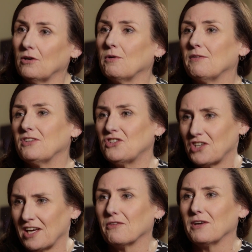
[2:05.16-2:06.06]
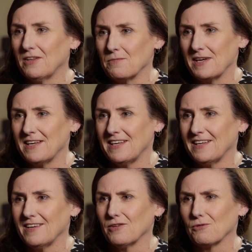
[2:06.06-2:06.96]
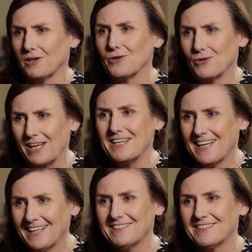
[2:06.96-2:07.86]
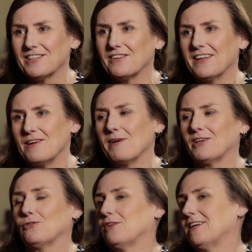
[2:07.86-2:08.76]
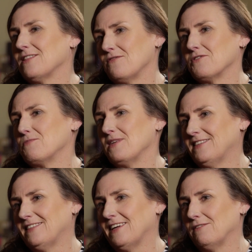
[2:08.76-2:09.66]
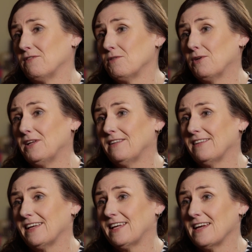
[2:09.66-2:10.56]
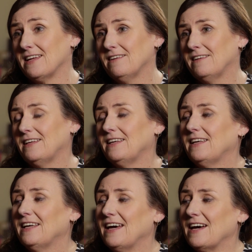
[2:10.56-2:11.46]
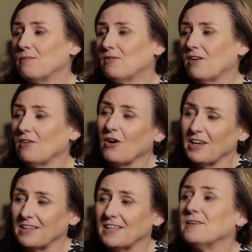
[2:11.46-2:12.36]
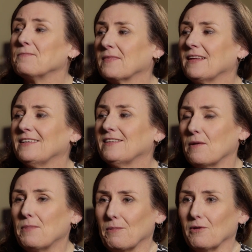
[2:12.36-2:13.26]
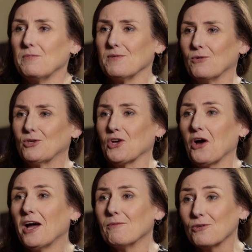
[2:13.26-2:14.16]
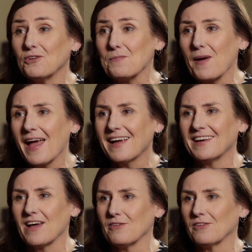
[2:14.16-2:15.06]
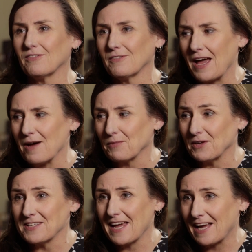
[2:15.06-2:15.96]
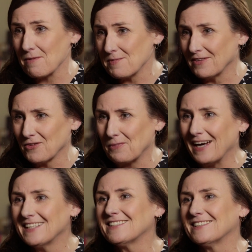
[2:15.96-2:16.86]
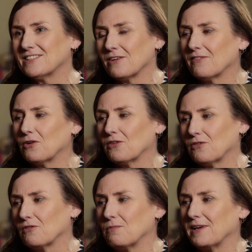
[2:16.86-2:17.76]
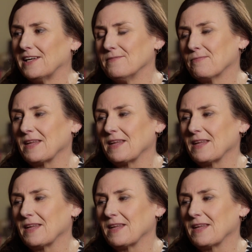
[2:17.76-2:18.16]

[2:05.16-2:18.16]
whoever's chairing the meeting is a really good leader, and so that they make sure they get the very best out of everybody that they can. So i.e., some people are a bit more shy and will sit back, and others can take up a bit of space, and so they've got to sort of be,